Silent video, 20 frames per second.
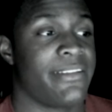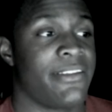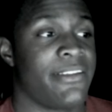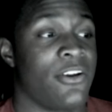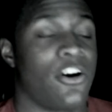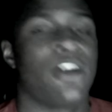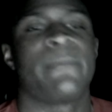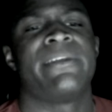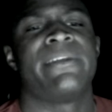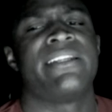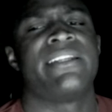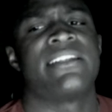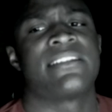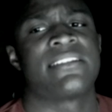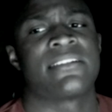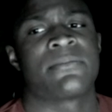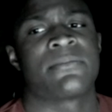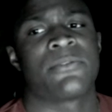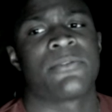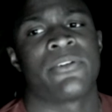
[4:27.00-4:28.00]
The Army does
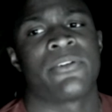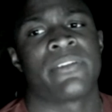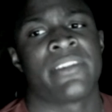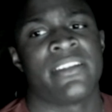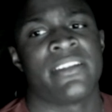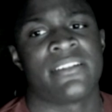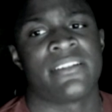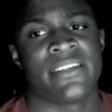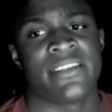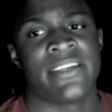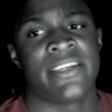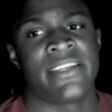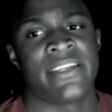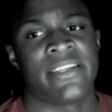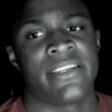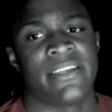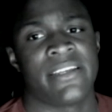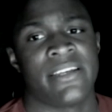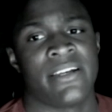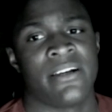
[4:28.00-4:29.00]
this thing
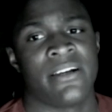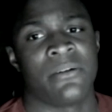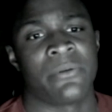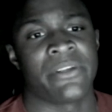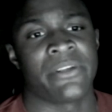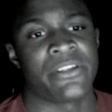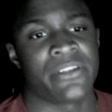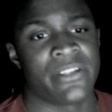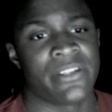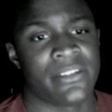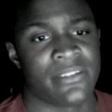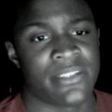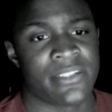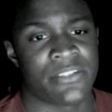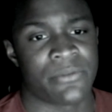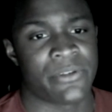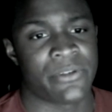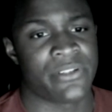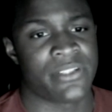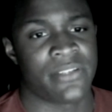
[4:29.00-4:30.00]
where you can
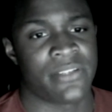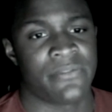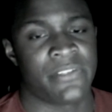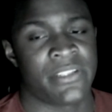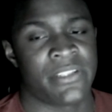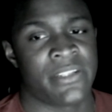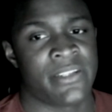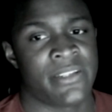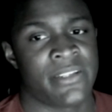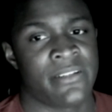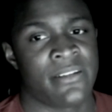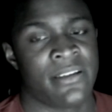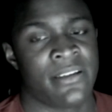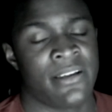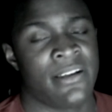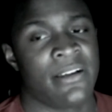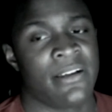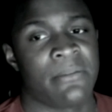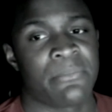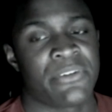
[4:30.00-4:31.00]
enlist when you're 17.
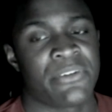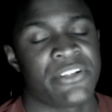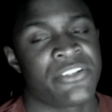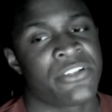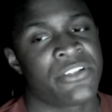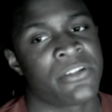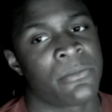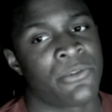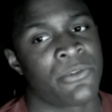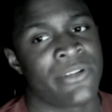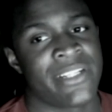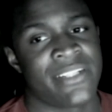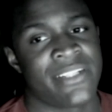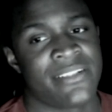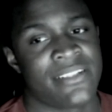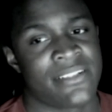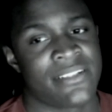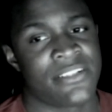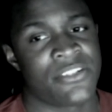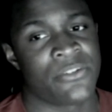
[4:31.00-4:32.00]
I'm pretty sure the Marines
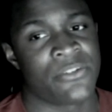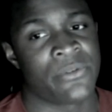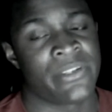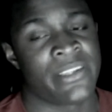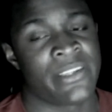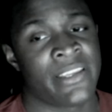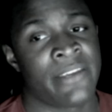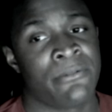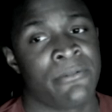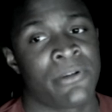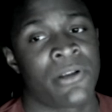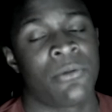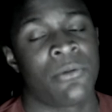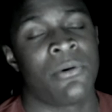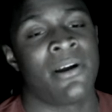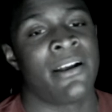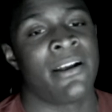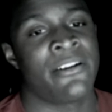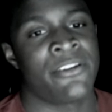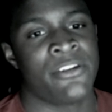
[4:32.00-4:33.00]
doesn't do it. They
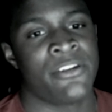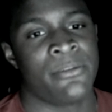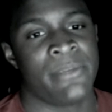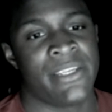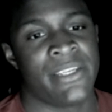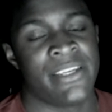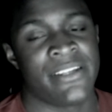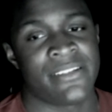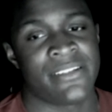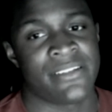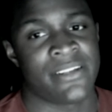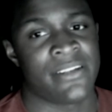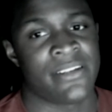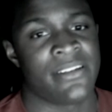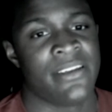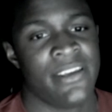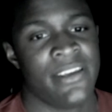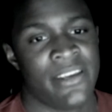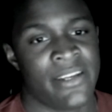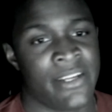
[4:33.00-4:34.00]
require you to be 18,
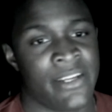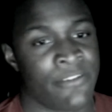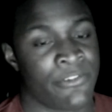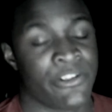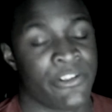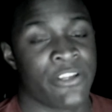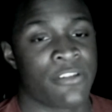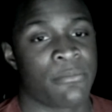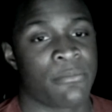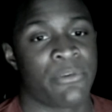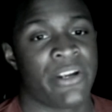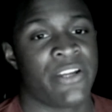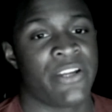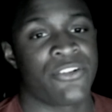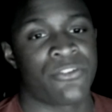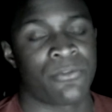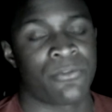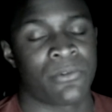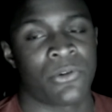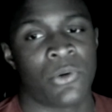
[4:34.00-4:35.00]
and every other
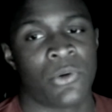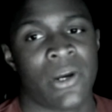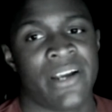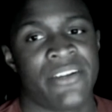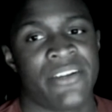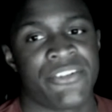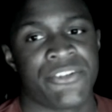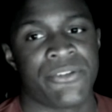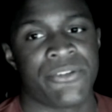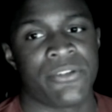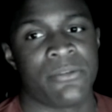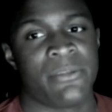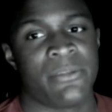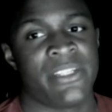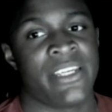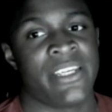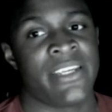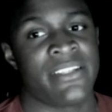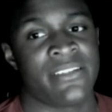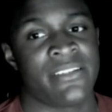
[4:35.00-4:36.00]
branch requires you to
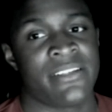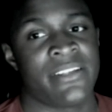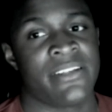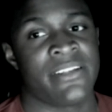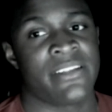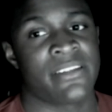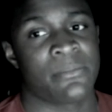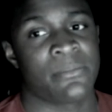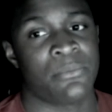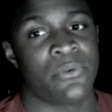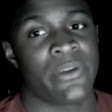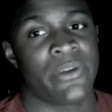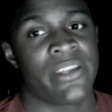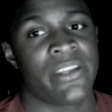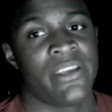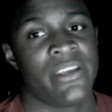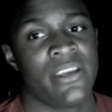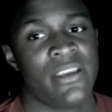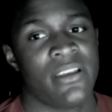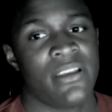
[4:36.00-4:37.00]
be 18 at the point
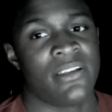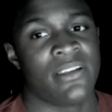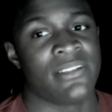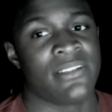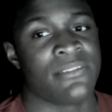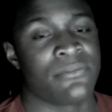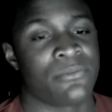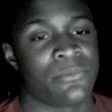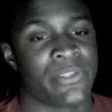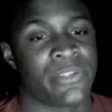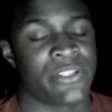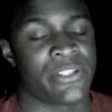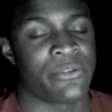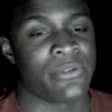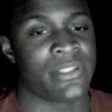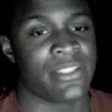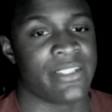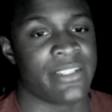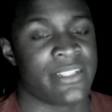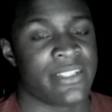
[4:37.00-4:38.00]
of when you
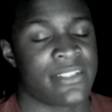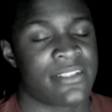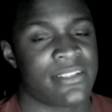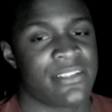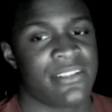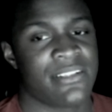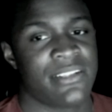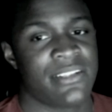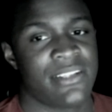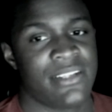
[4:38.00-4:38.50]
enlist.